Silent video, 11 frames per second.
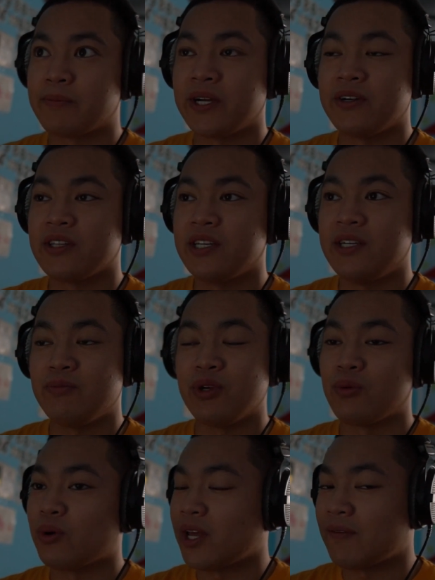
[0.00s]
Apparently
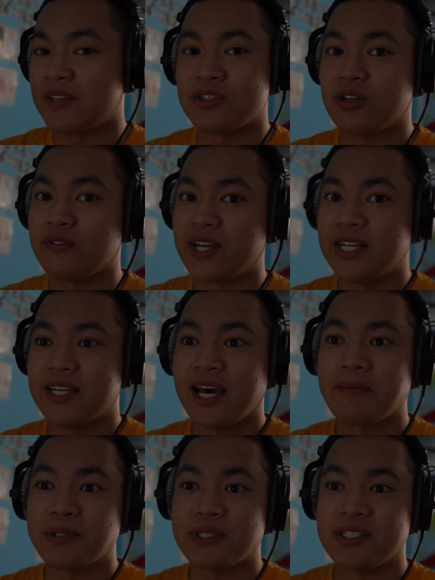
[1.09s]
we won't have to solve any
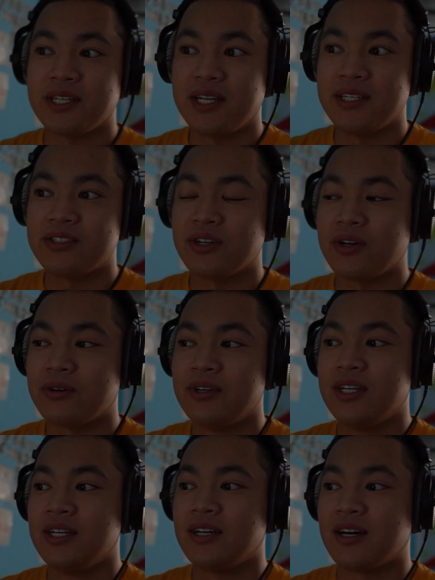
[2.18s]
captchas today, so
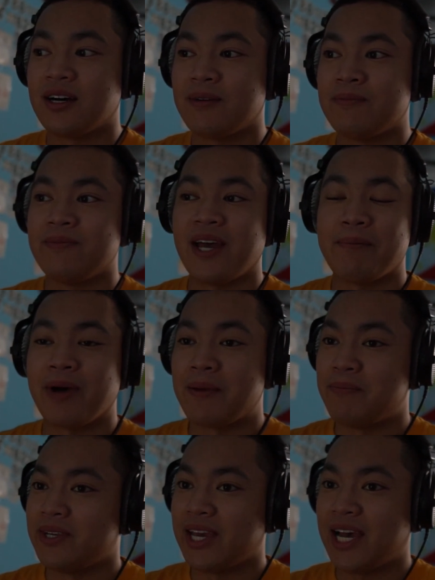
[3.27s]
that
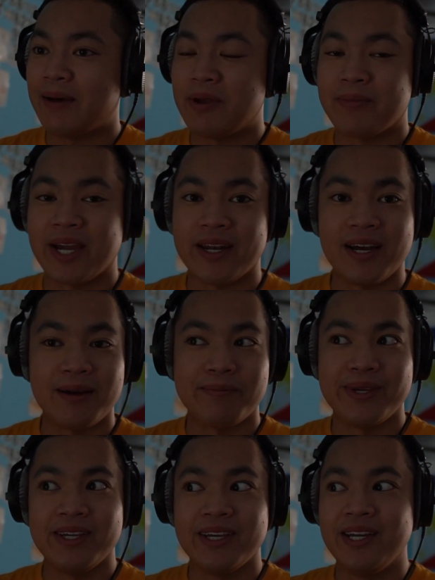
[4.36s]
might be cap, it might
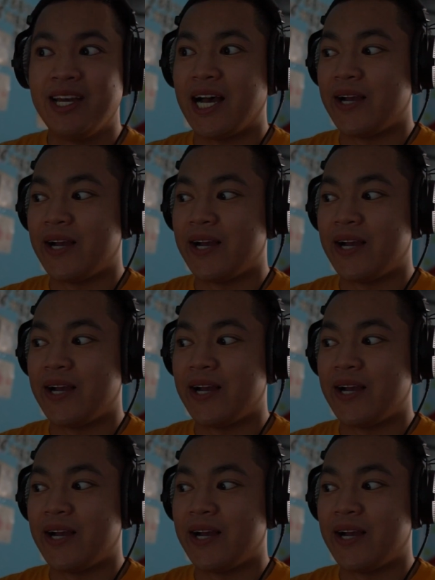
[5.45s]
not be.